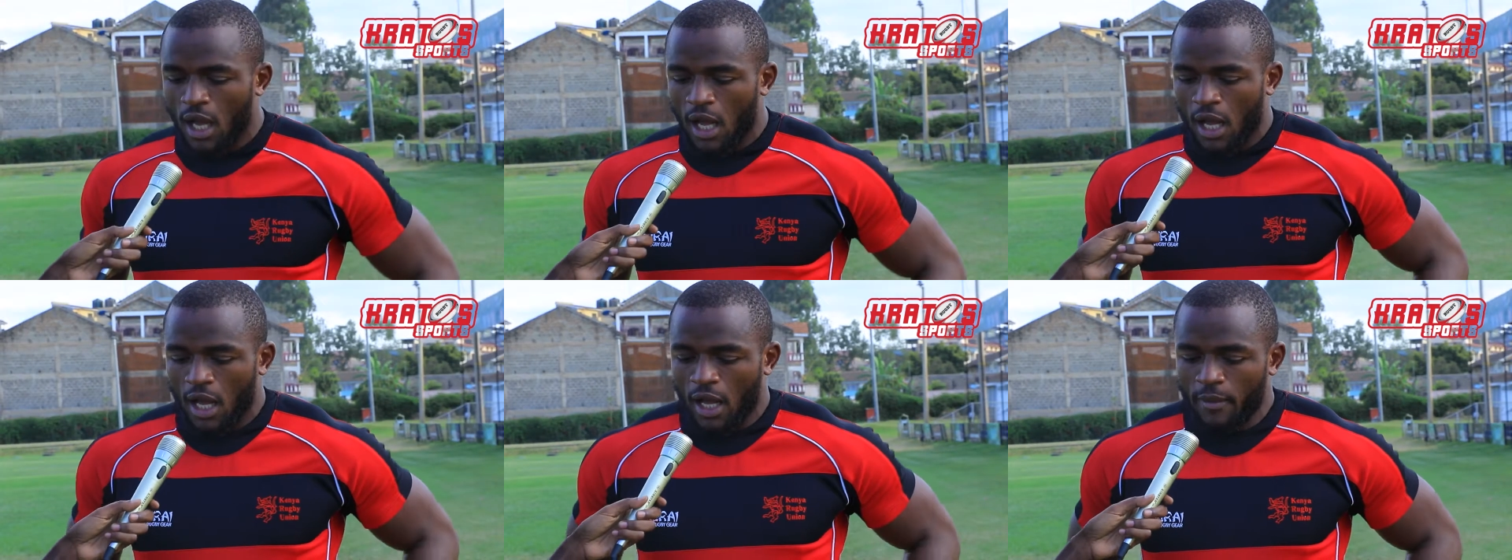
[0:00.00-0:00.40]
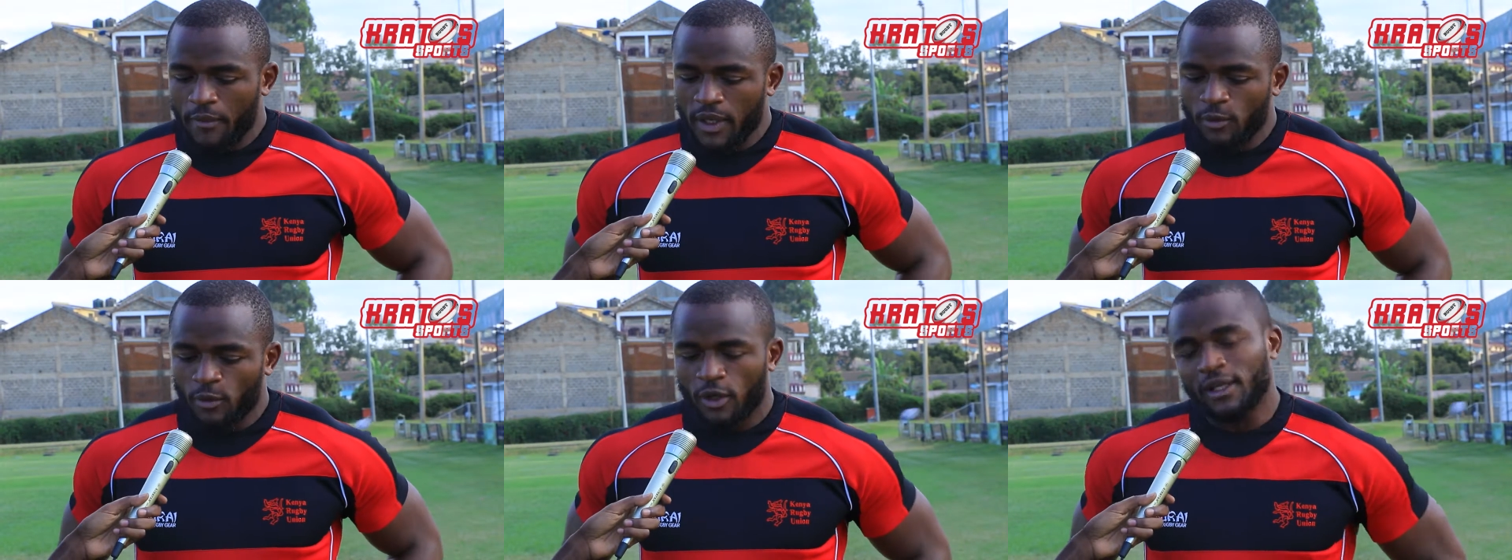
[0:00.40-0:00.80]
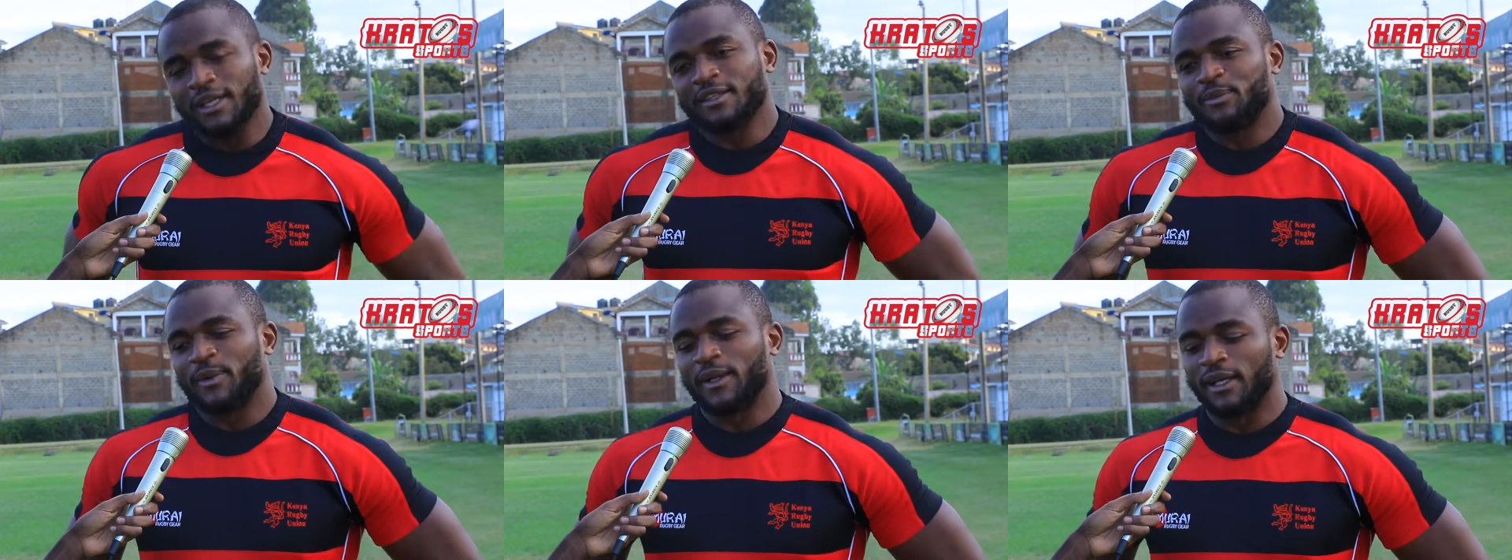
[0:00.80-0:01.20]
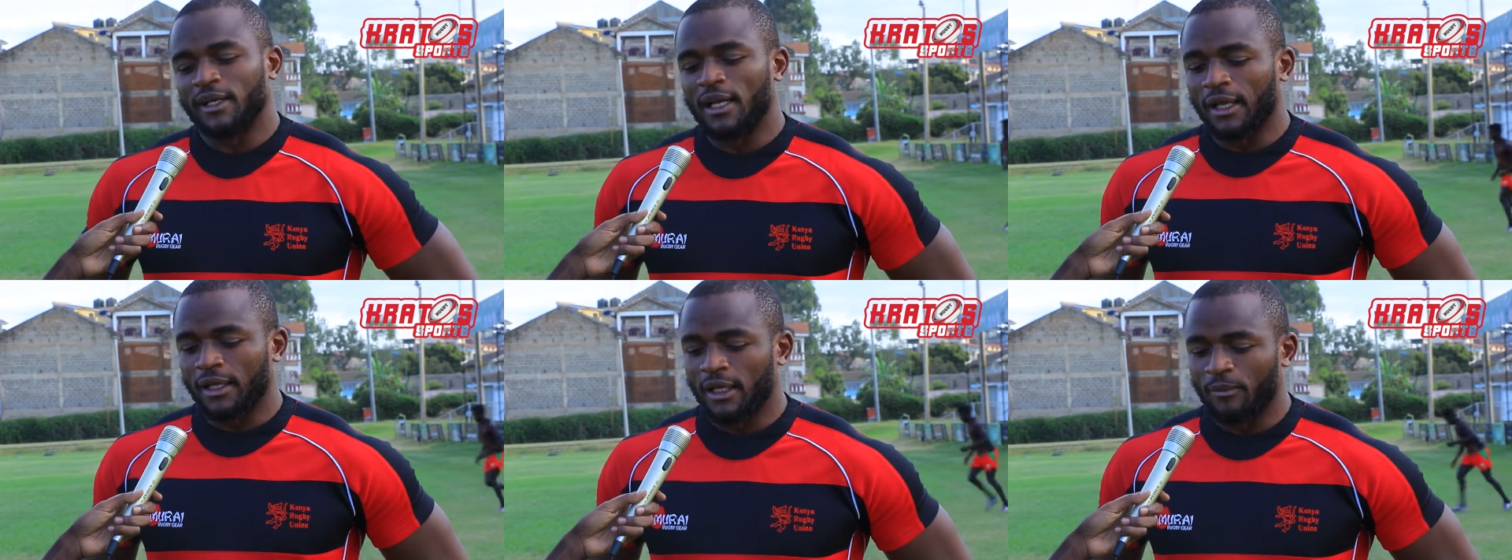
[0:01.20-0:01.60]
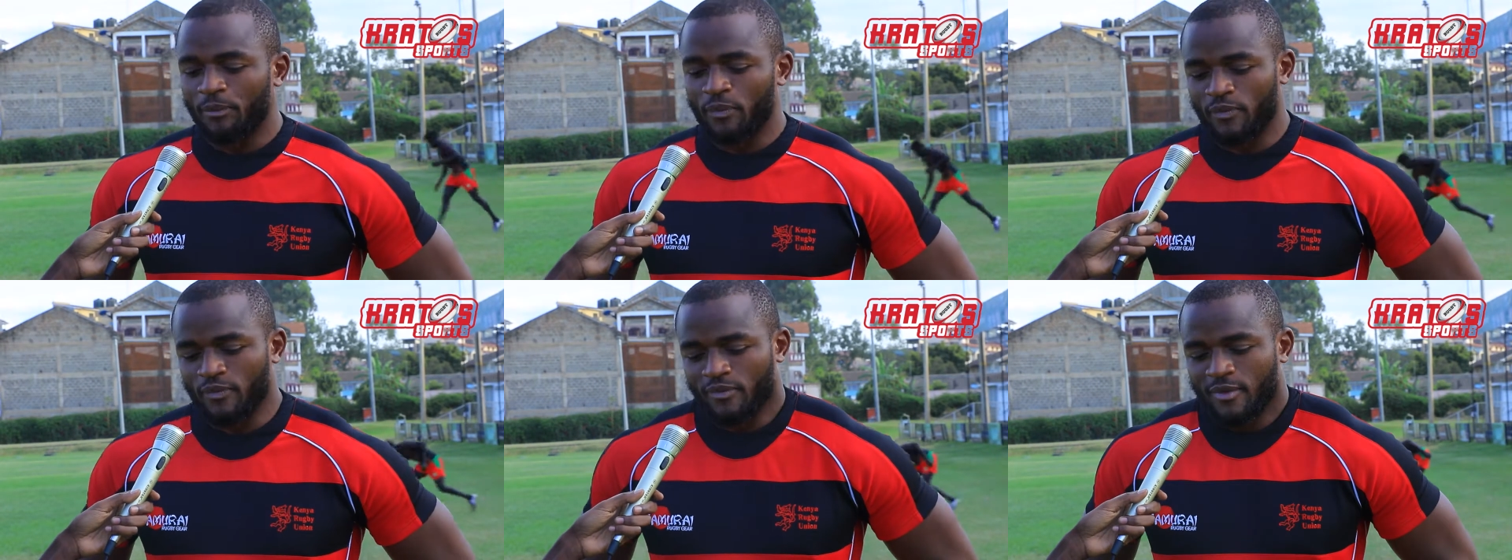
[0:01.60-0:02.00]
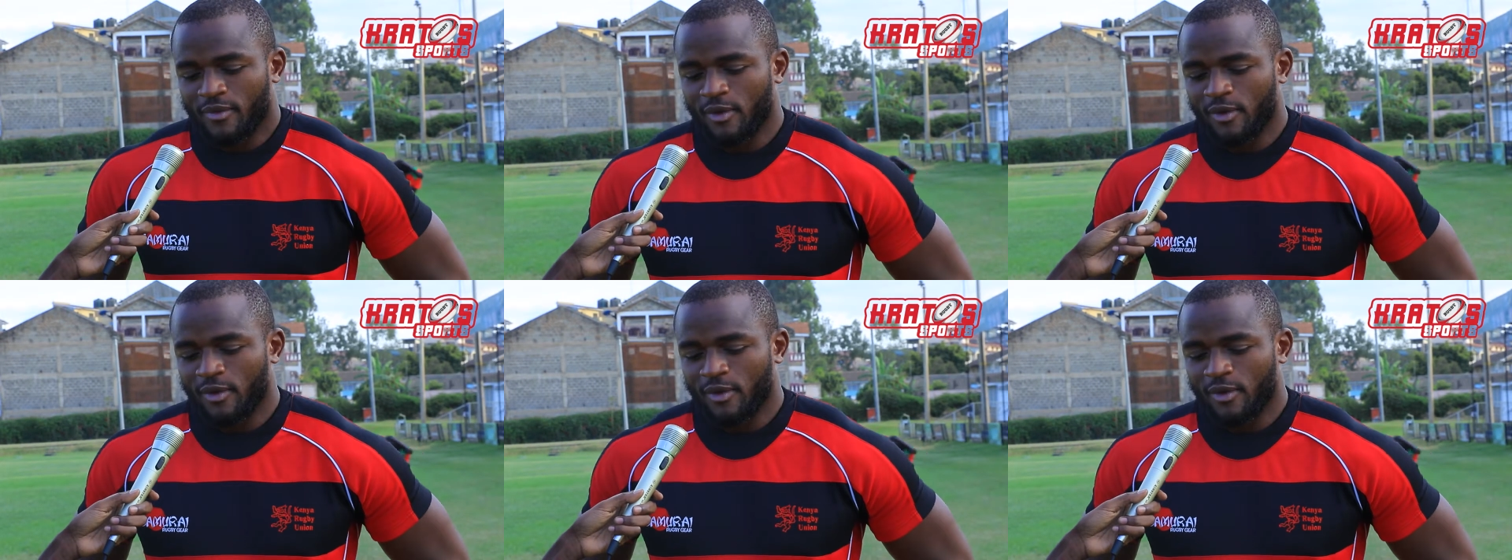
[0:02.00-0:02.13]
I mean, we all expected like um